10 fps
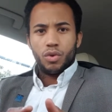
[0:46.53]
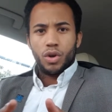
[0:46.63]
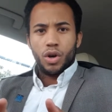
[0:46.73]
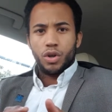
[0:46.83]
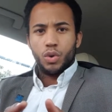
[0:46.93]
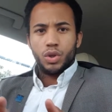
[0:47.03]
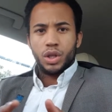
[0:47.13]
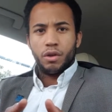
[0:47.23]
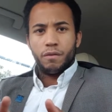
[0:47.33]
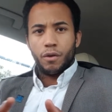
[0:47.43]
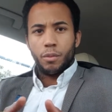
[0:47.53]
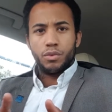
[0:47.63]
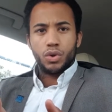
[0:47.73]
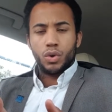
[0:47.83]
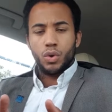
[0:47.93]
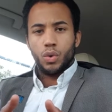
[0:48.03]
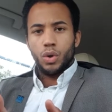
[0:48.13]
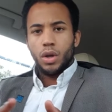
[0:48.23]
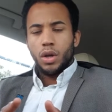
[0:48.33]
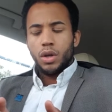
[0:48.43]
You know, using the thumb
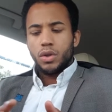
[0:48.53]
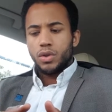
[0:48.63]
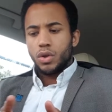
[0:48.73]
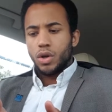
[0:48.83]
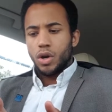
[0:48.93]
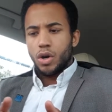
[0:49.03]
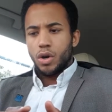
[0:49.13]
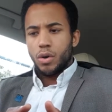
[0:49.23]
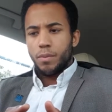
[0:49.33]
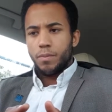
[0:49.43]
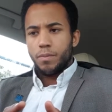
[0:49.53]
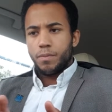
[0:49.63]
to to go